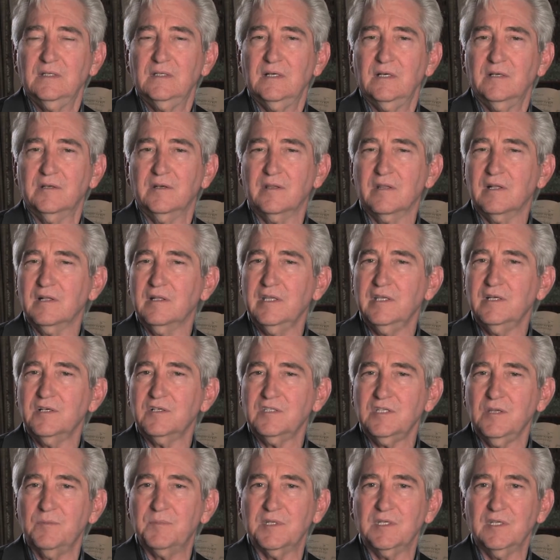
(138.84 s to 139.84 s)
Under the
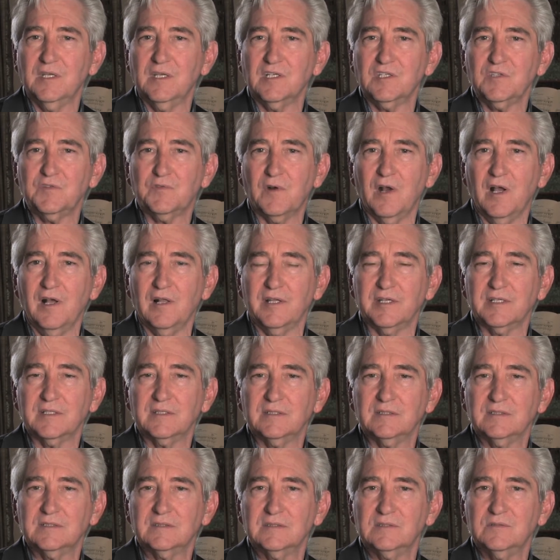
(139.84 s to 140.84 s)
leadership of Dennis
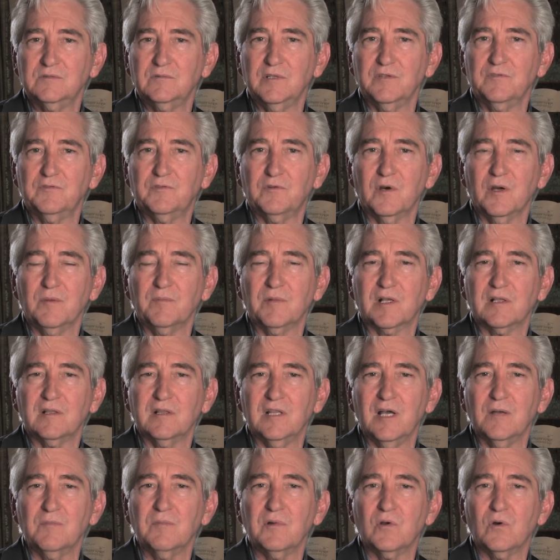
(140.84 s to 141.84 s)
Frolick, we formed a
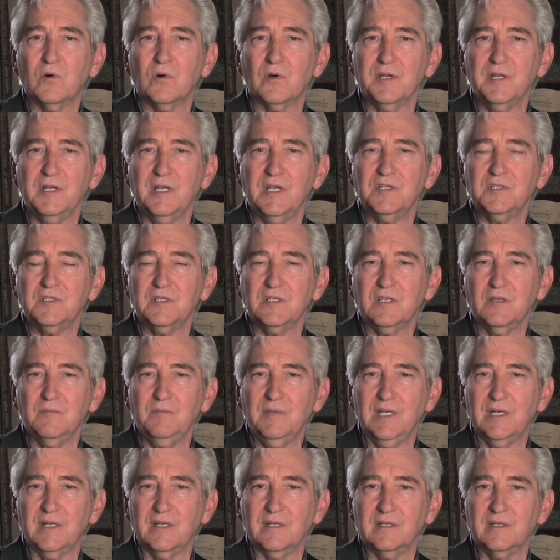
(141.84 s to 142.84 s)
club coordination
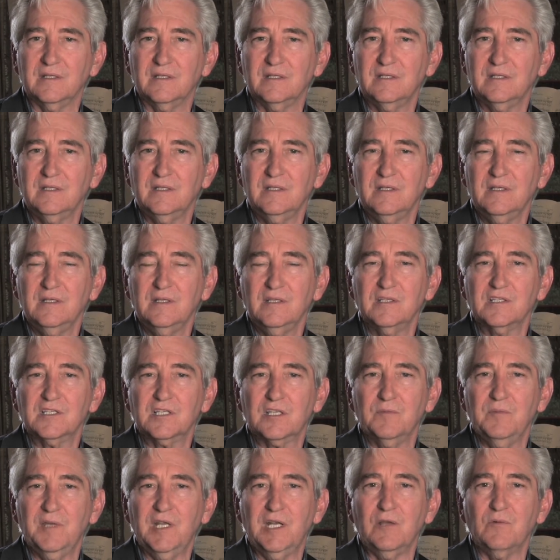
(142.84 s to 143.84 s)
committee. This
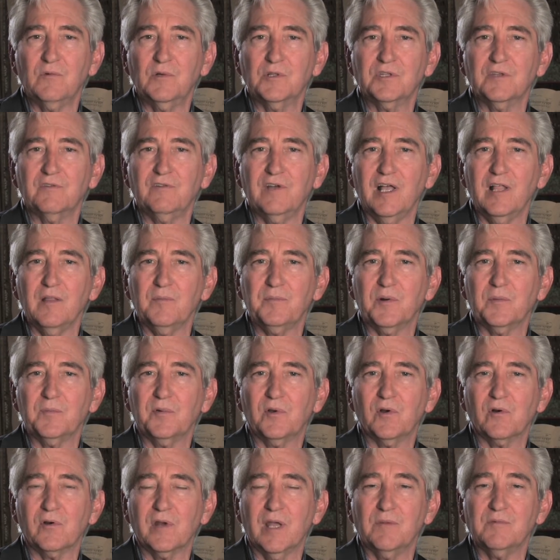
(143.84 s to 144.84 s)
committee will develop a
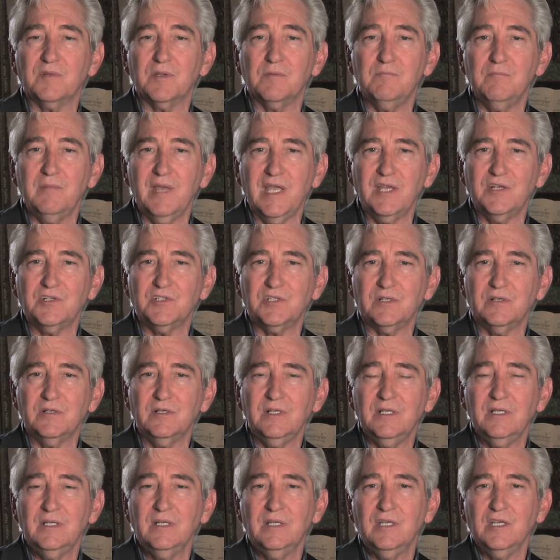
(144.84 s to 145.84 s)
program to measure
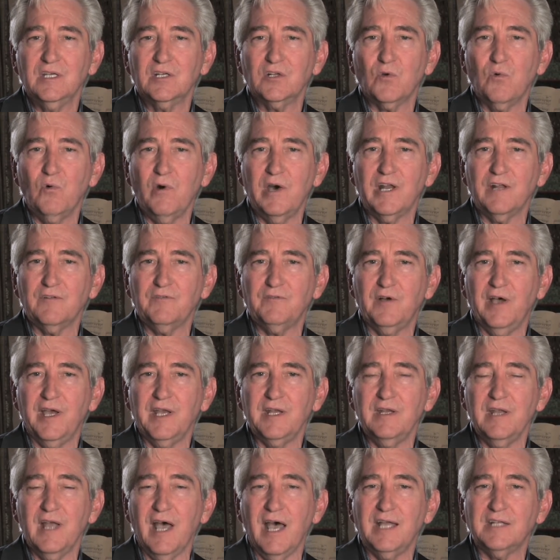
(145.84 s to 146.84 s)
and
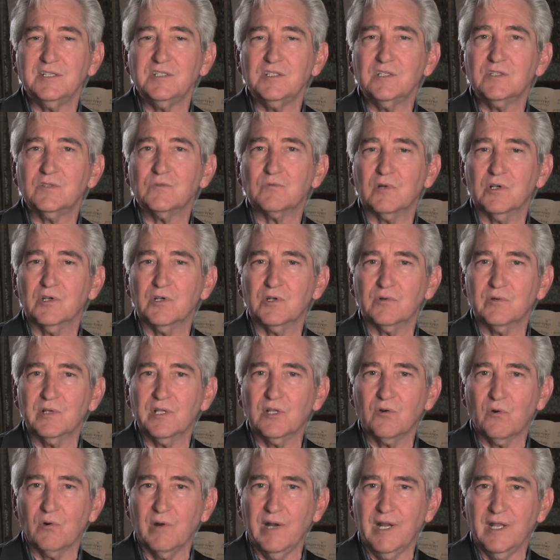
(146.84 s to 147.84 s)
quantify not just Rotary
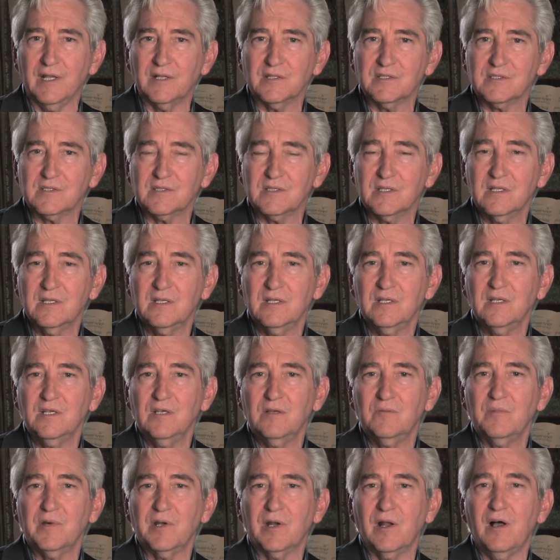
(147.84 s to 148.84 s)
grants,
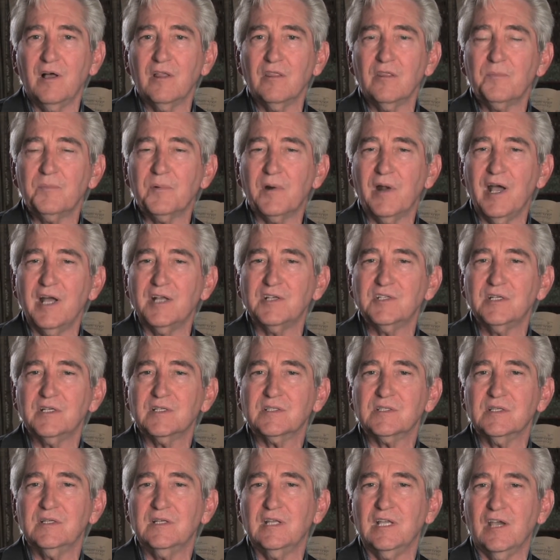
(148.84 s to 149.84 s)
but all the
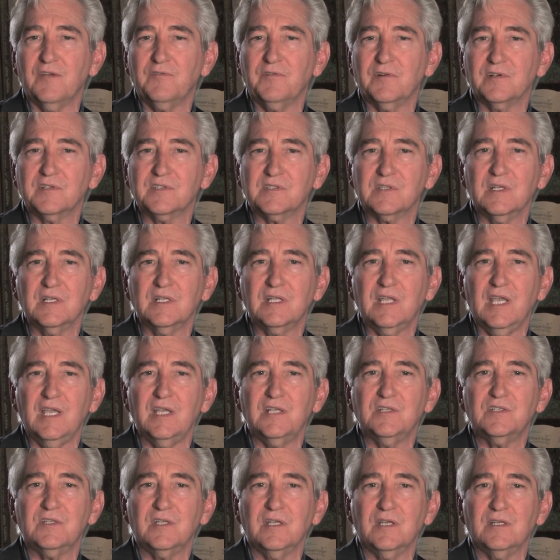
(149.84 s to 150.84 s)
projects and efforts
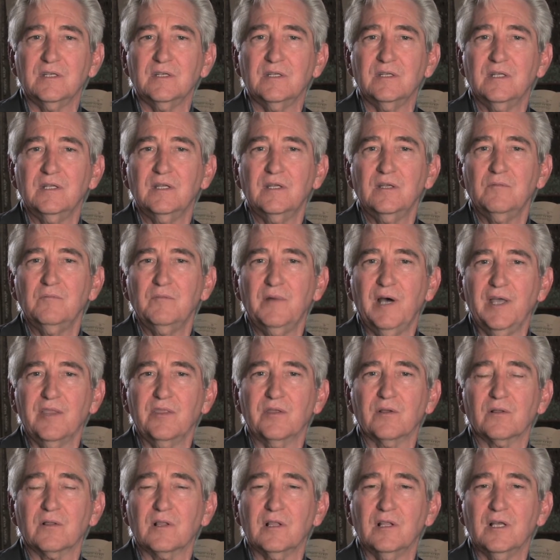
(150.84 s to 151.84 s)
engaged in by
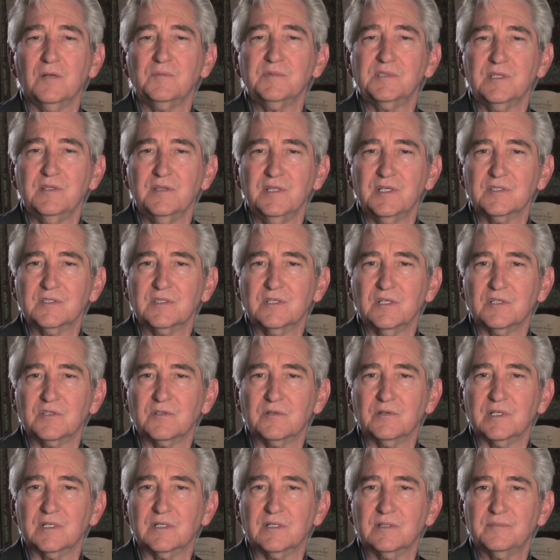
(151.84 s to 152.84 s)
the clubs in this
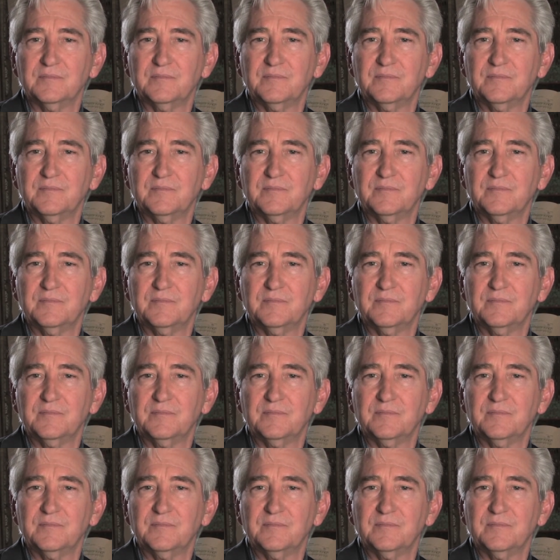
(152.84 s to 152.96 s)
district.